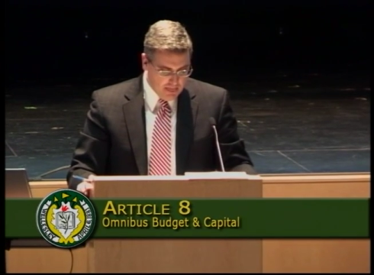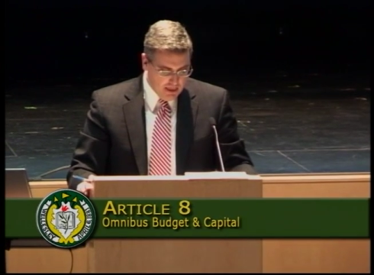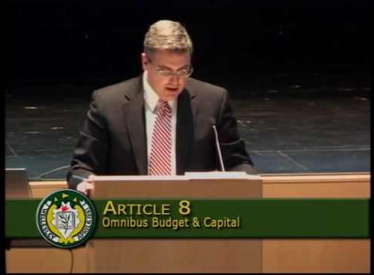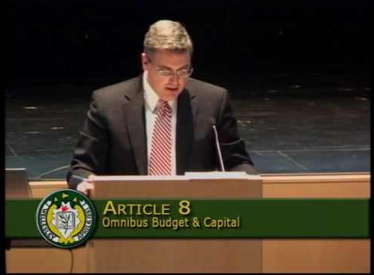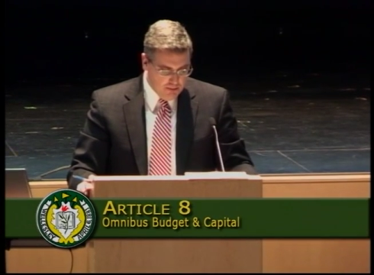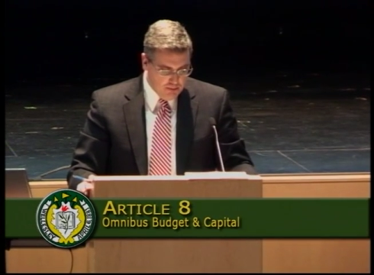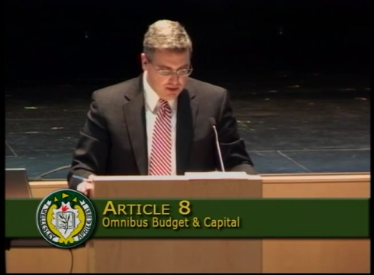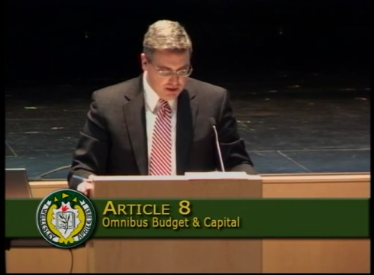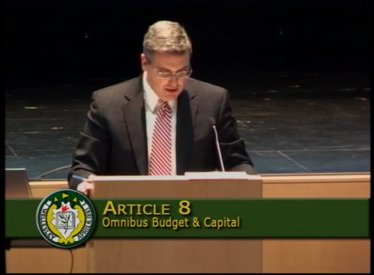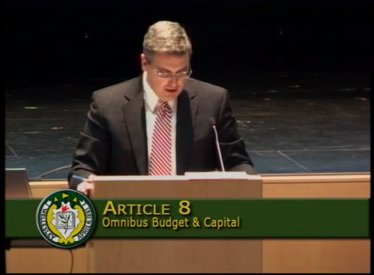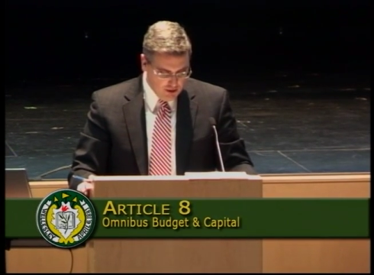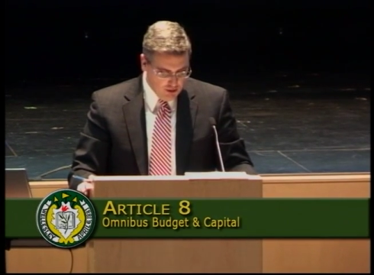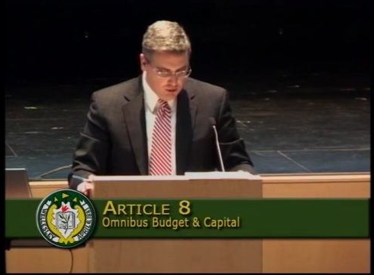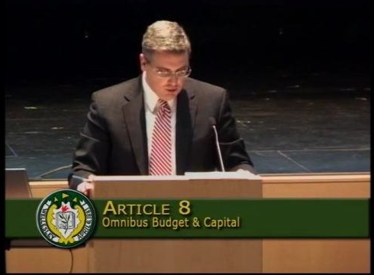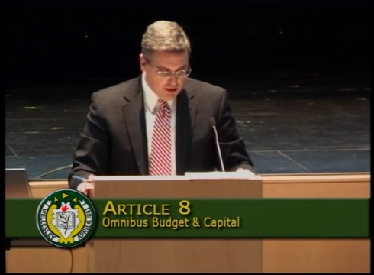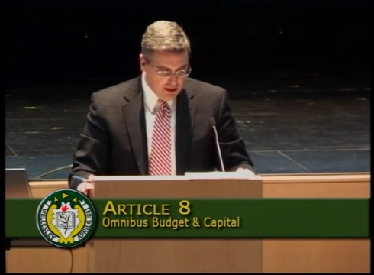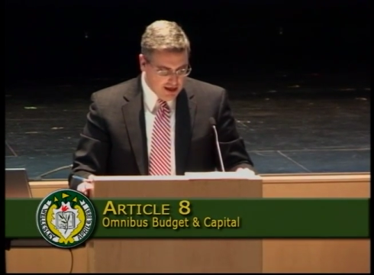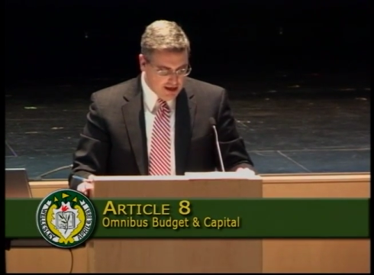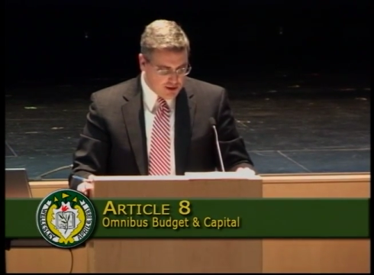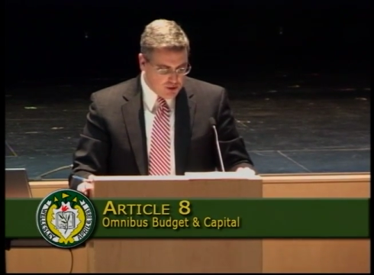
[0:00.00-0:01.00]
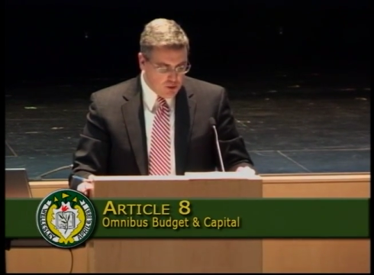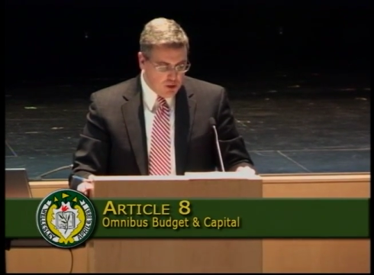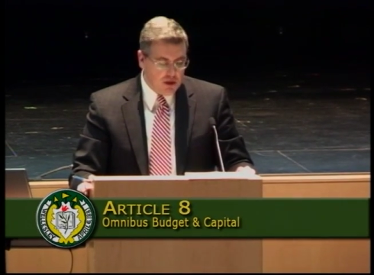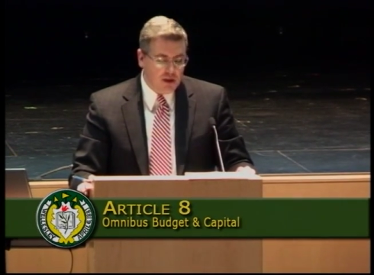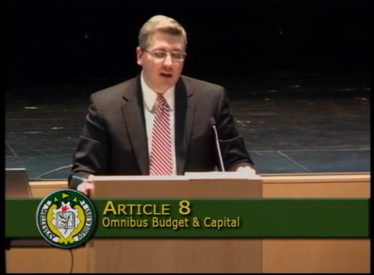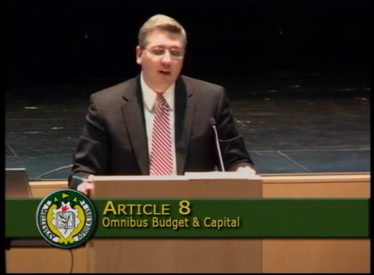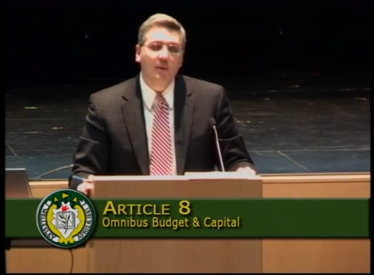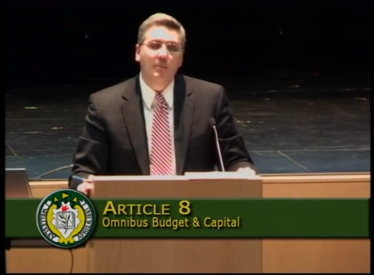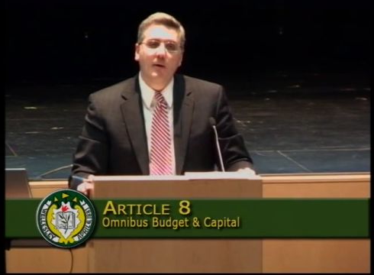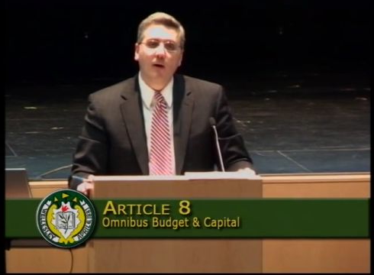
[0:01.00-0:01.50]
particularly as we
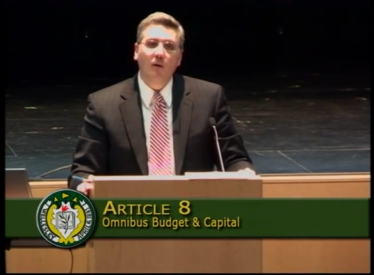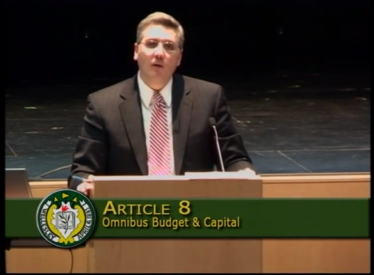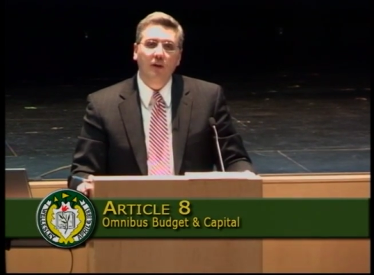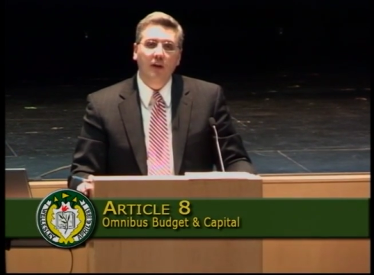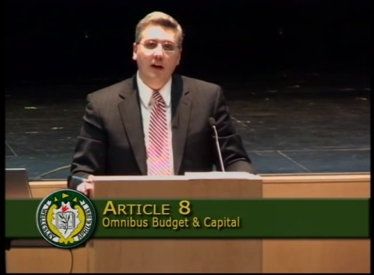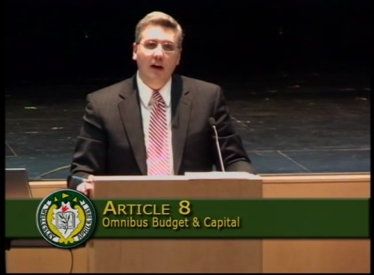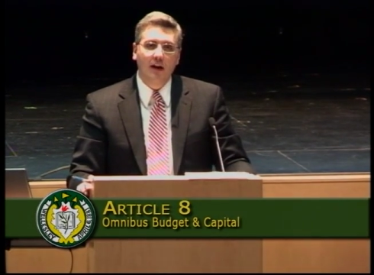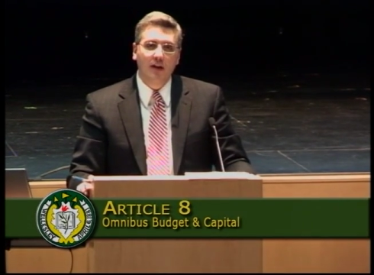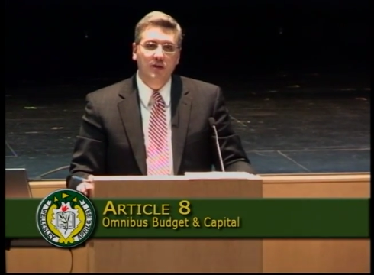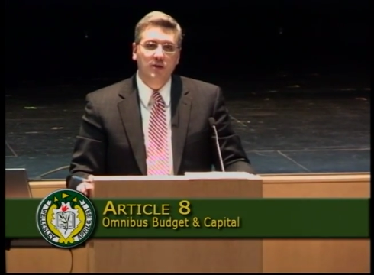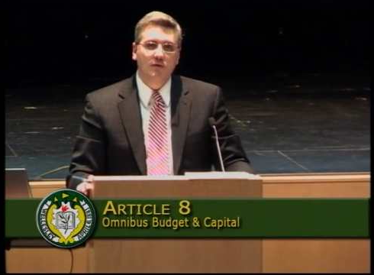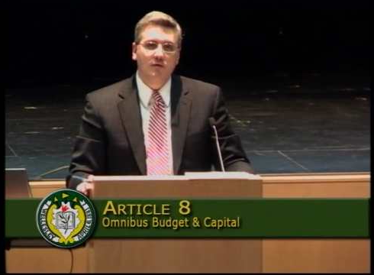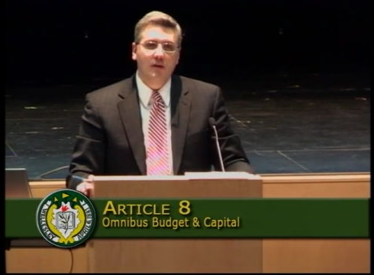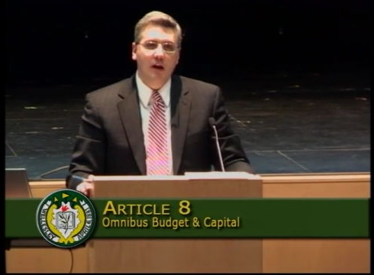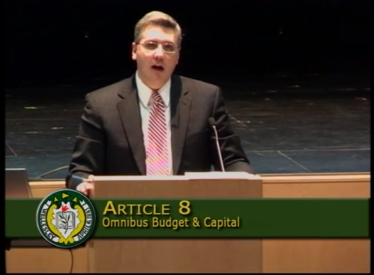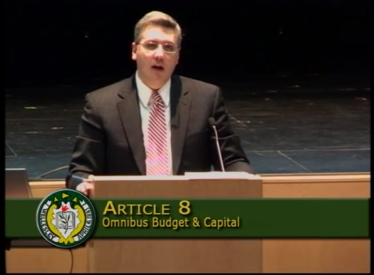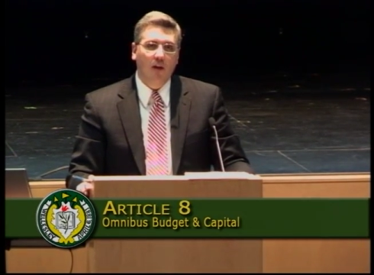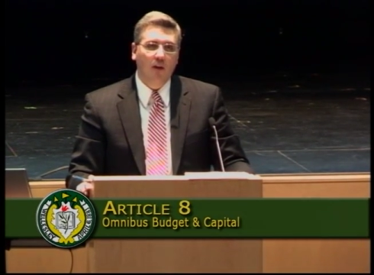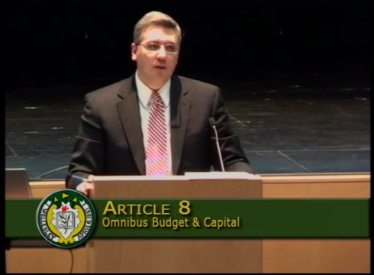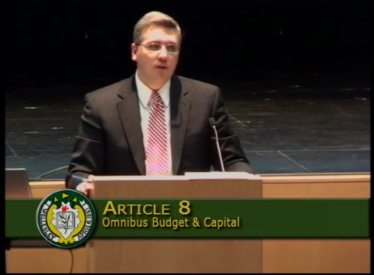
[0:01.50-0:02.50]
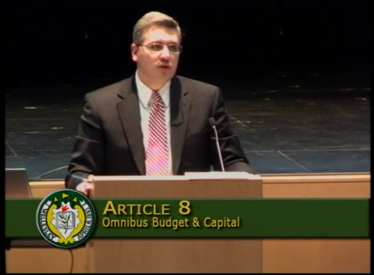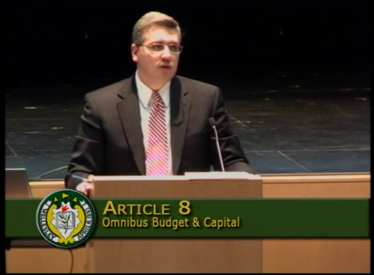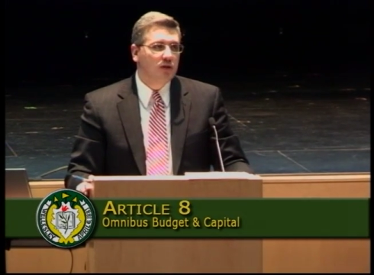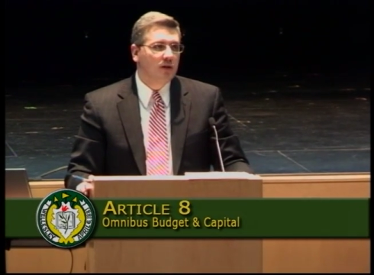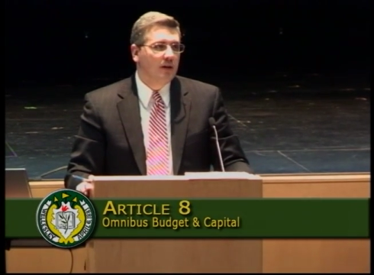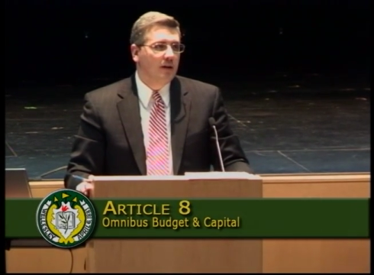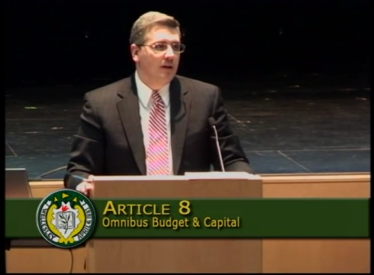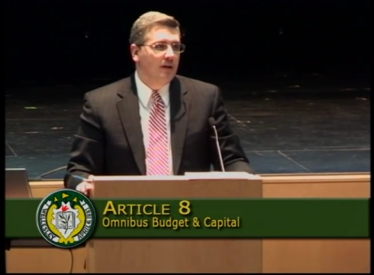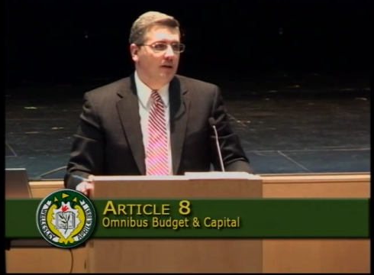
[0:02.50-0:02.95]
think about the kinds of knowledge,